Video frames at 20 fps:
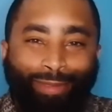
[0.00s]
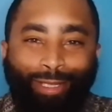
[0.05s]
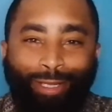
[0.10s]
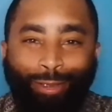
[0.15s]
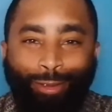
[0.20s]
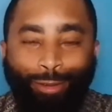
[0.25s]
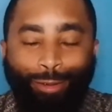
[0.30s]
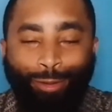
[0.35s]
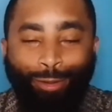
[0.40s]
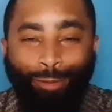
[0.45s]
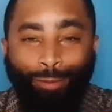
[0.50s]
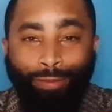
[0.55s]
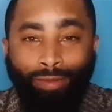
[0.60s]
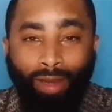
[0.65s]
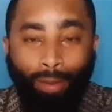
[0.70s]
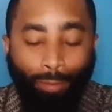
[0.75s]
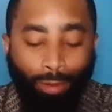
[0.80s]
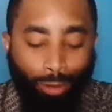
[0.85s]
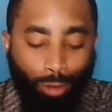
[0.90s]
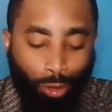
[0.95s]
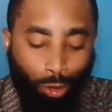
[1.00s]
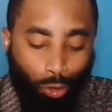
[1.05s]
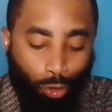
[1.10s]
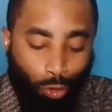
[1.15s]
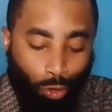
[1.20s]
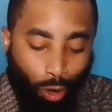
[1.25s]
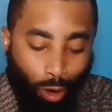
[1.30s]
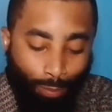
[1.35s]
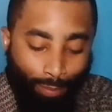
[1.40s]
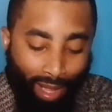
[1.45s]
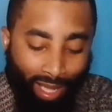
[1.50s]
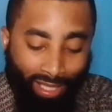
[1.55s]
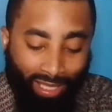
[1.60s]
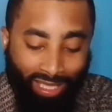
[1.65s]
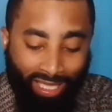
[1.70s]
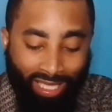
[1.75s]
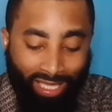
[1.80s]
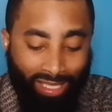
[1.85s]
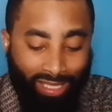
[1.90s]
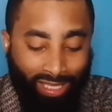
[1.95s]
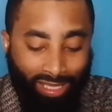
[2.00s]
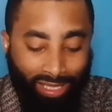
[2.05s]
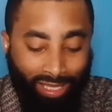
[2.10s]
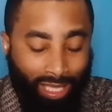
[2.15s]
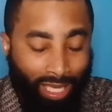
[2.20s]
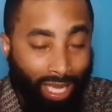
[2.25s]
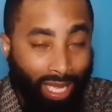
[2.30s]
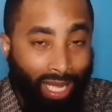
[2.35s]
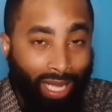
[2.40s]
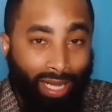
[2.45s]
2. Number 2 on my list